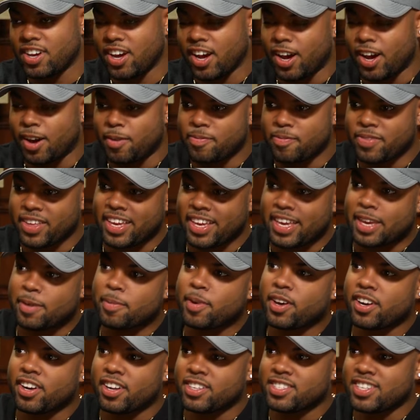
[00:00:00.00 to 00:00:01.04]
They
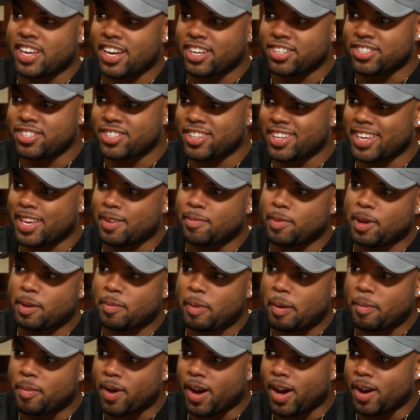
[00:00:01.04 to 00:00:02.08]
emailed us, actually. They emailed
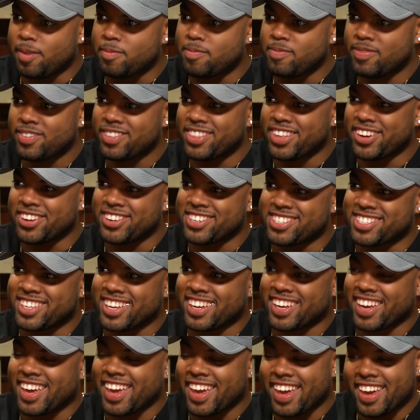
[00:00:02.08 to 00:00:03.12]
my mom, and they're just
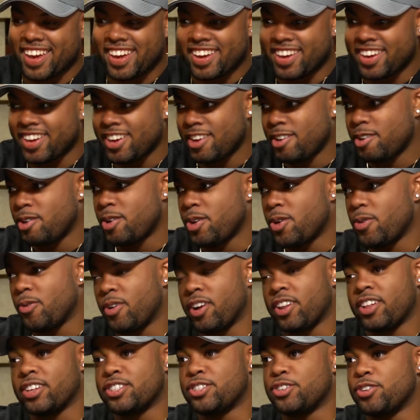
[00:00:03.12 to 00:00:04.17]
like, hey, we want
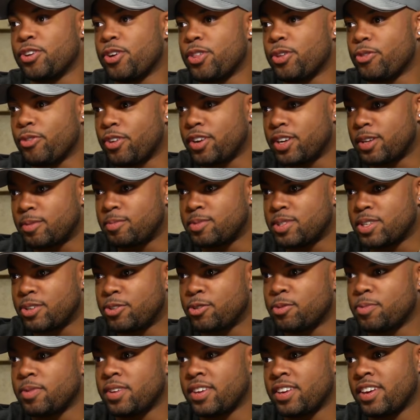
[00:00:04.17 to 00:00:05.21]
to let you know that Run-DMC
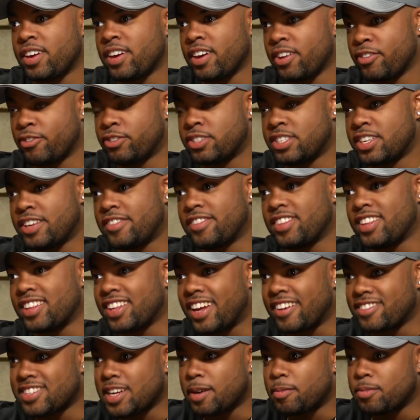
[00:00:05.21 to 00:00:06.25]
will be receiving the
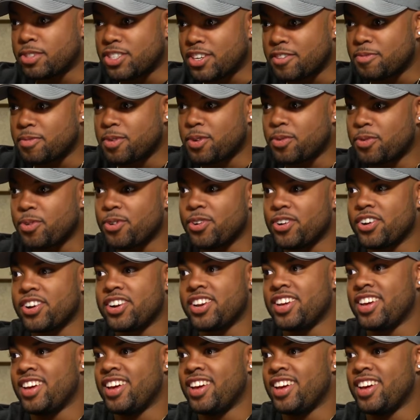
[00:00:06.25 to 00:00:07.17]
Lifetime Achievement Award,